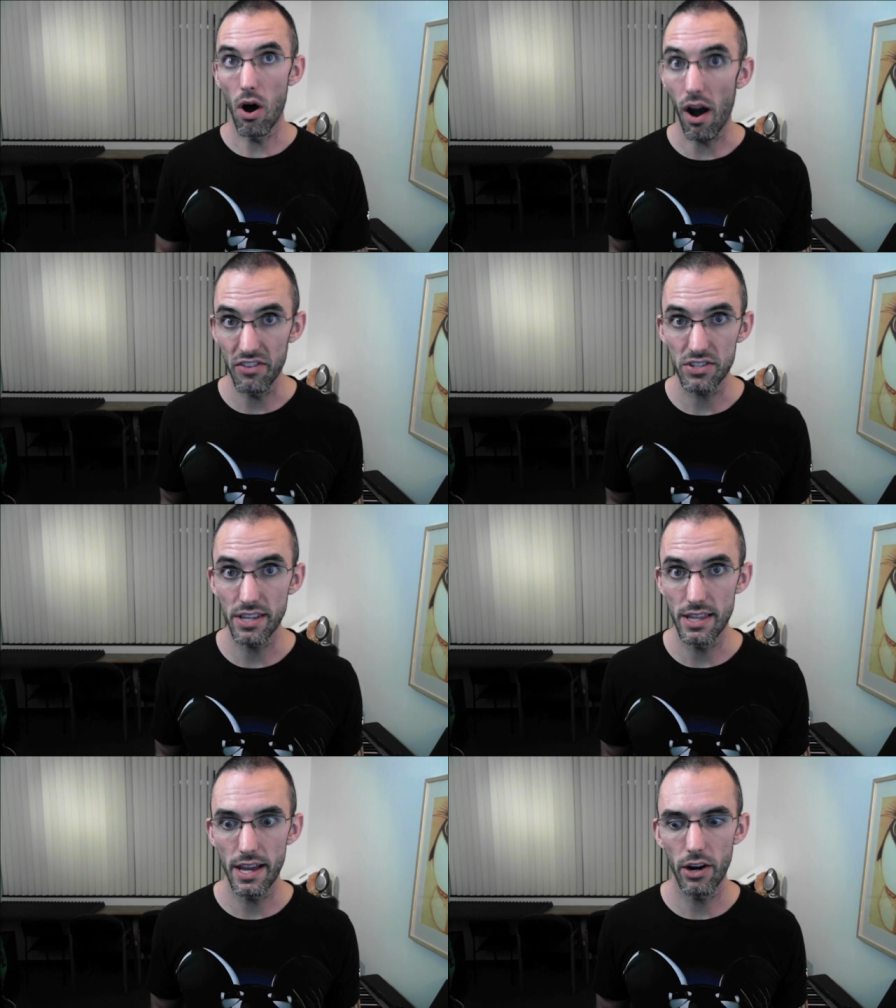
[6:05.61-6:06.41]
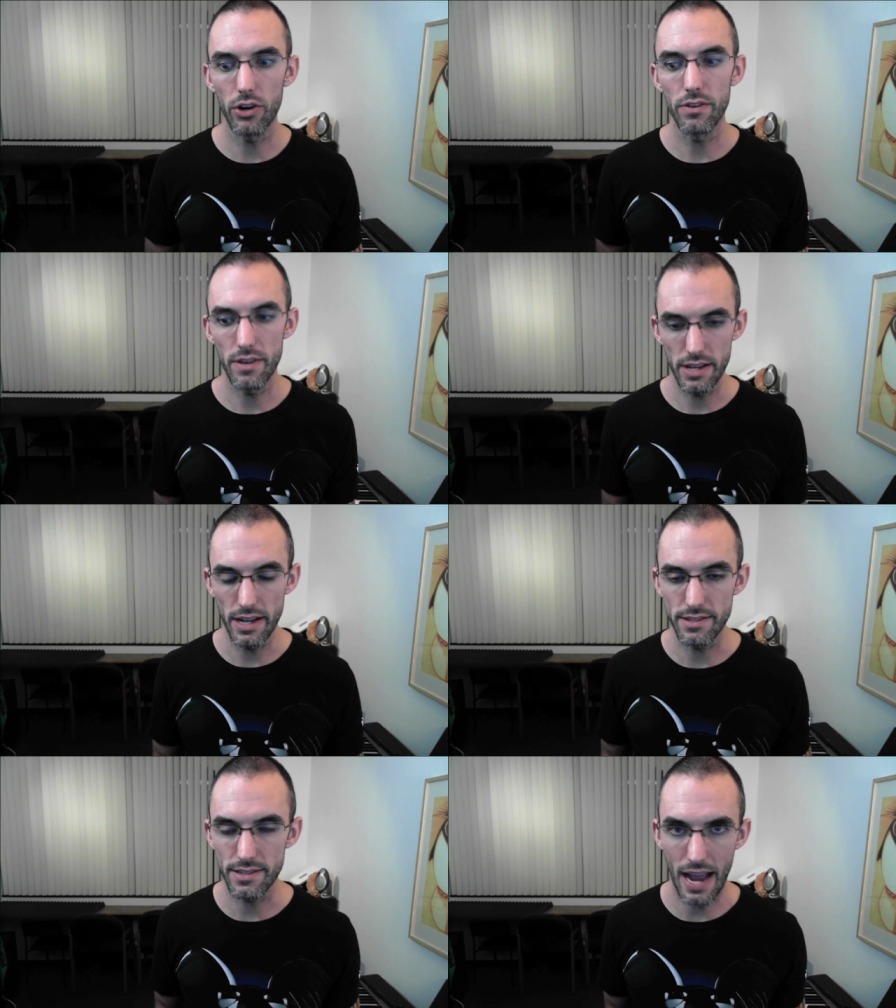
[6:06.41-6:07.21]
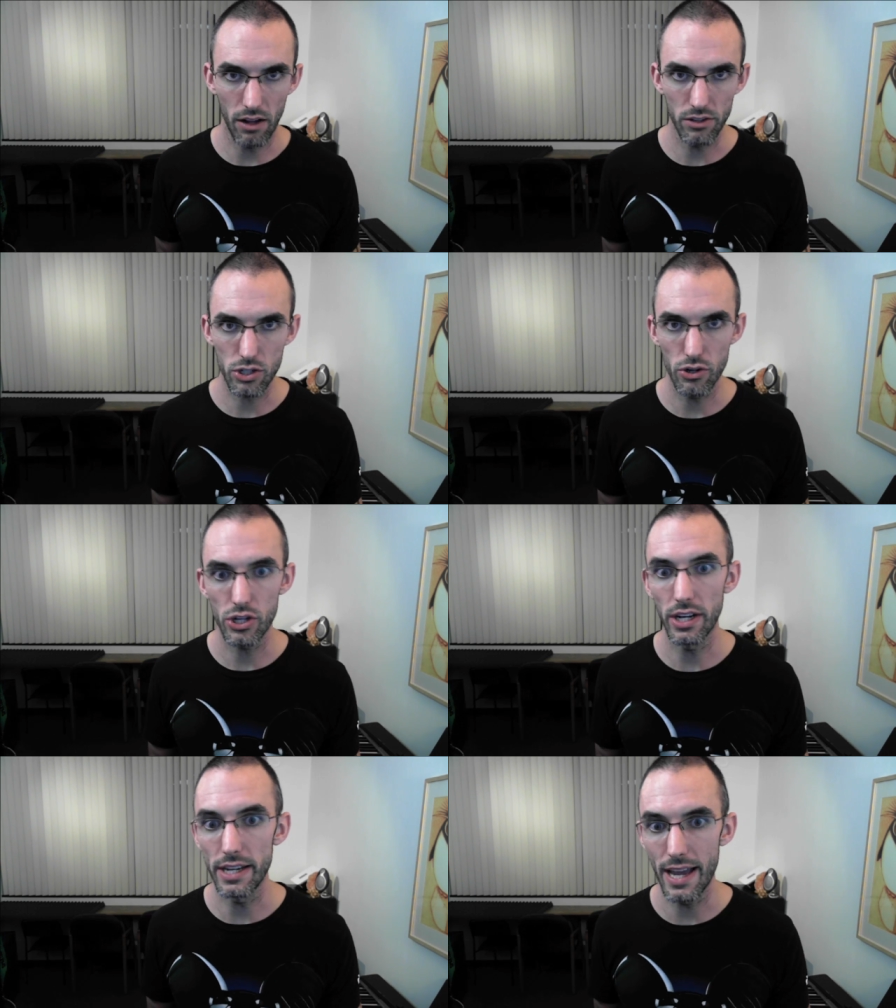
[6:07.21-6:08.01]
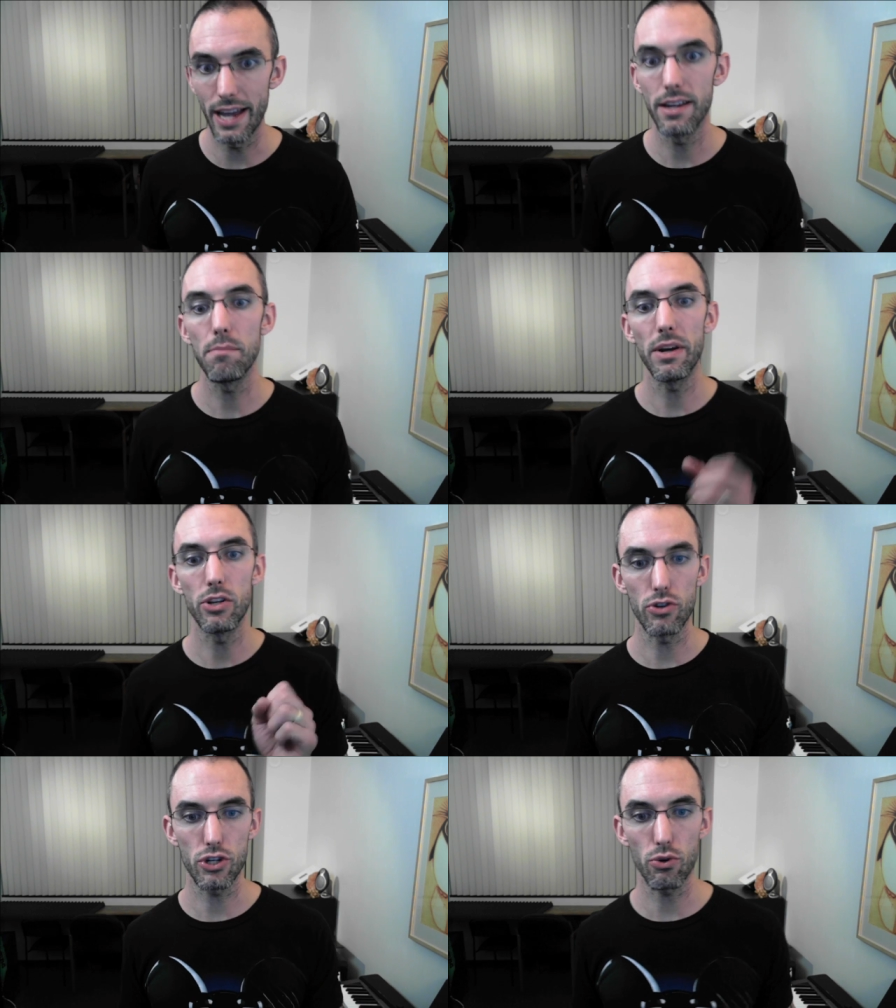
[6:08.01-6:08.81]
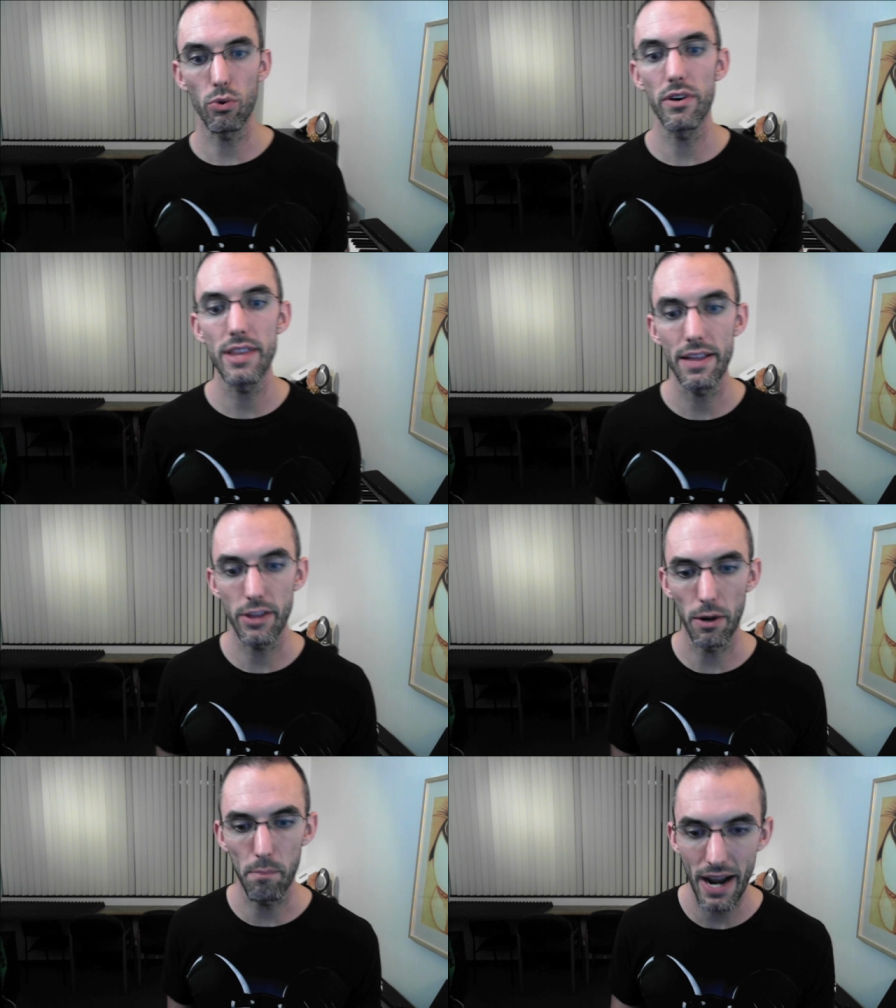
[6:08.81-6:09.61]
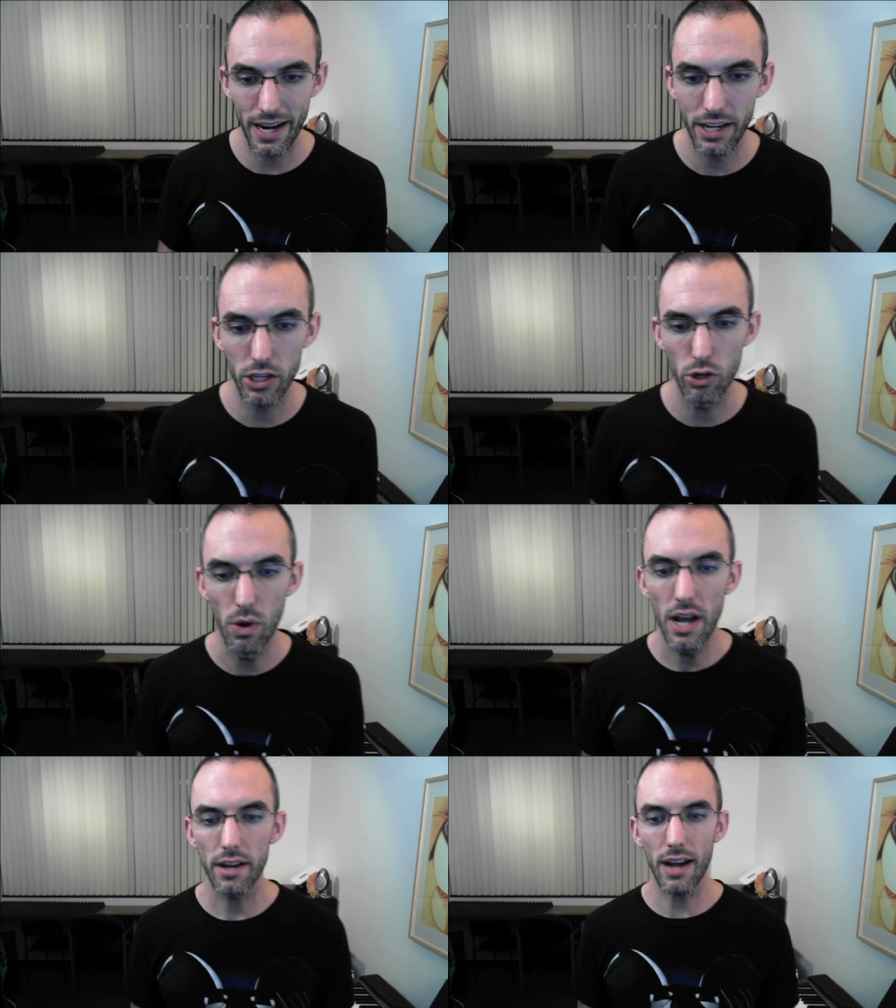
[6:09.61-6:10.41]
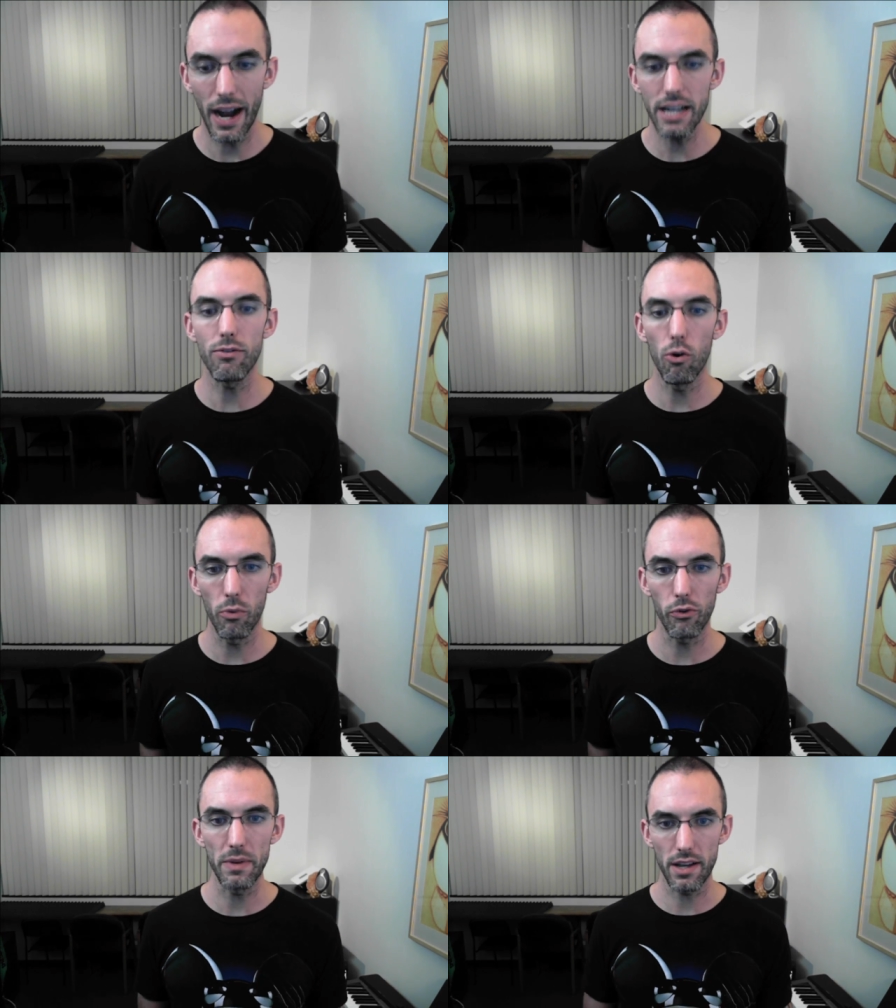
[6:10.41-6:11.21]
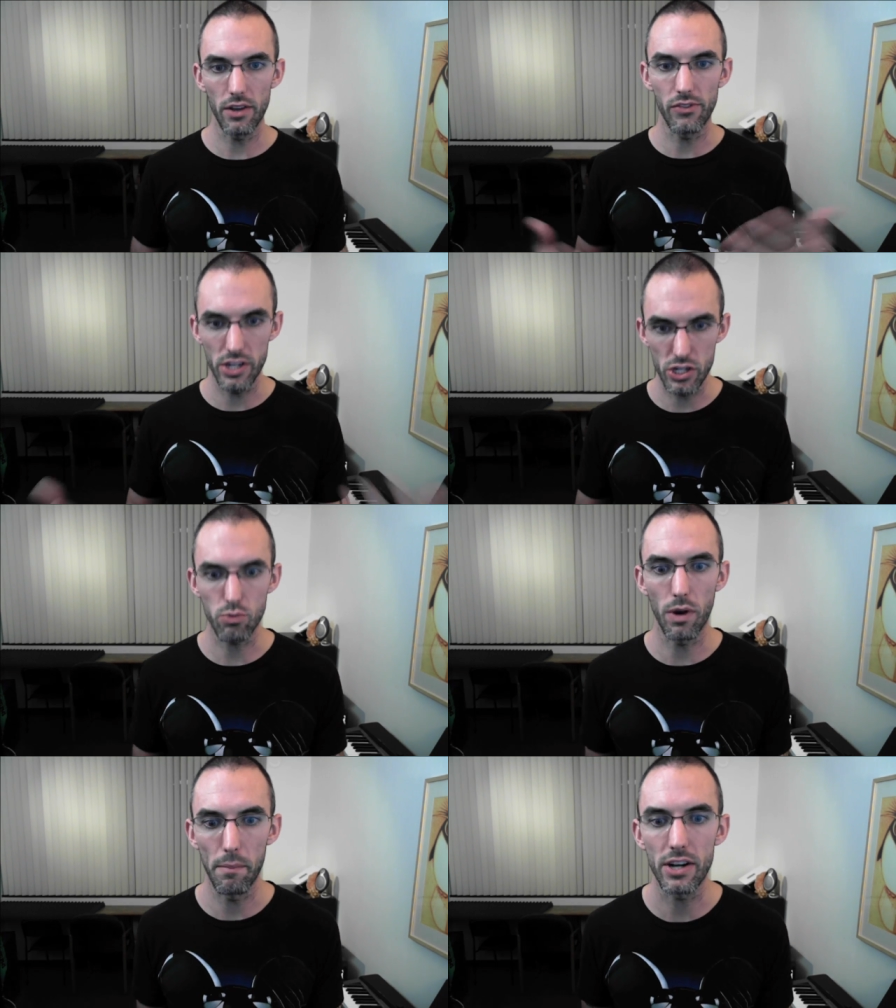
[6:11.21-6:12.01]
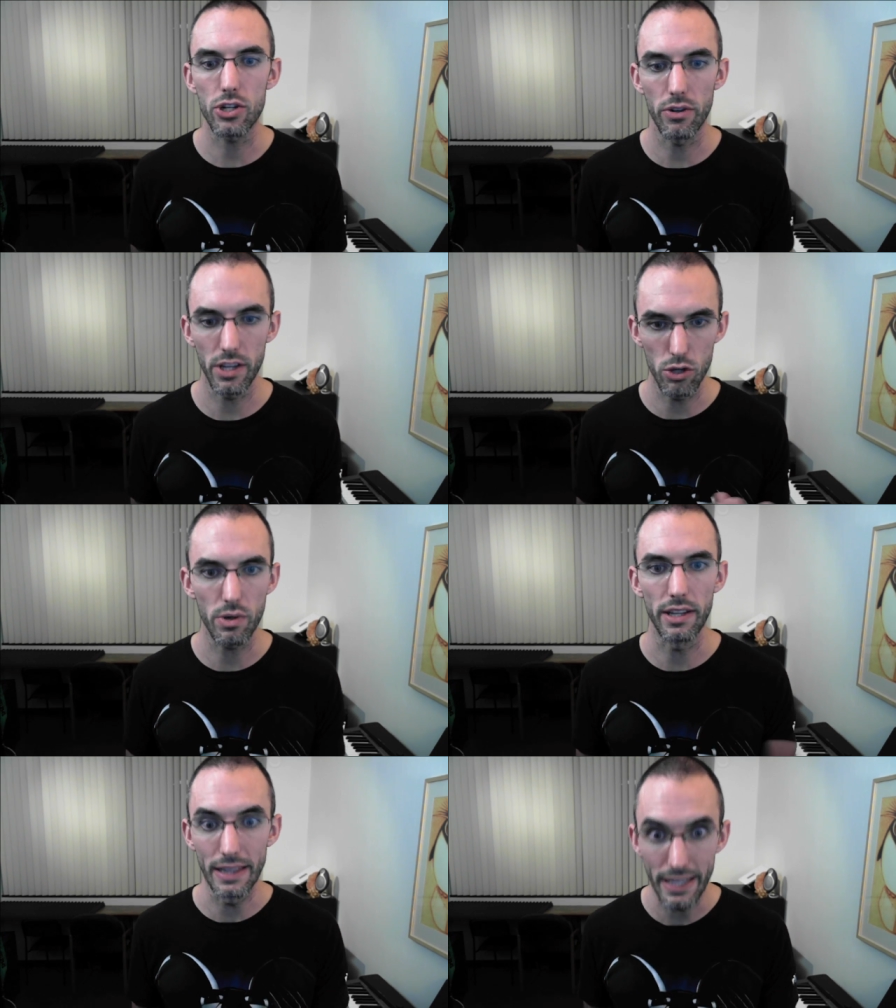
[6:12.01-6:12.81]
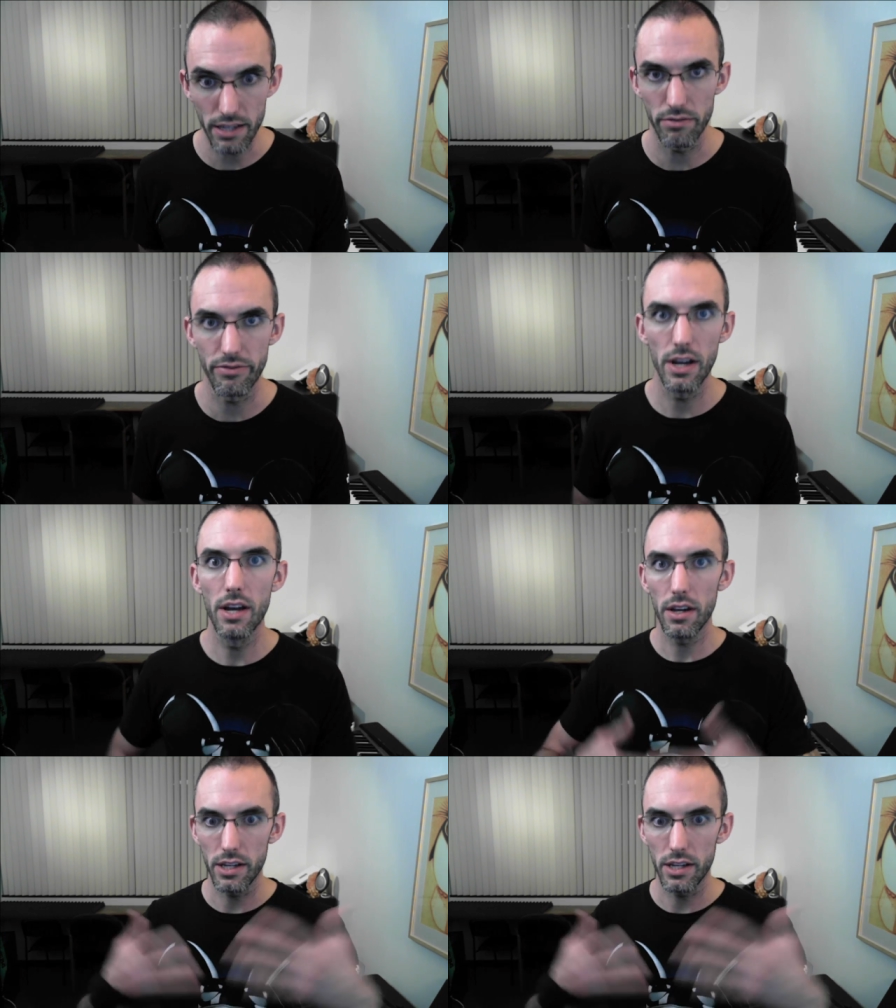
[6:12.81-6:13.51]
obviously there it's talent searching again but you're sure that they're paying you kind of almost because they just want to make sure that you can live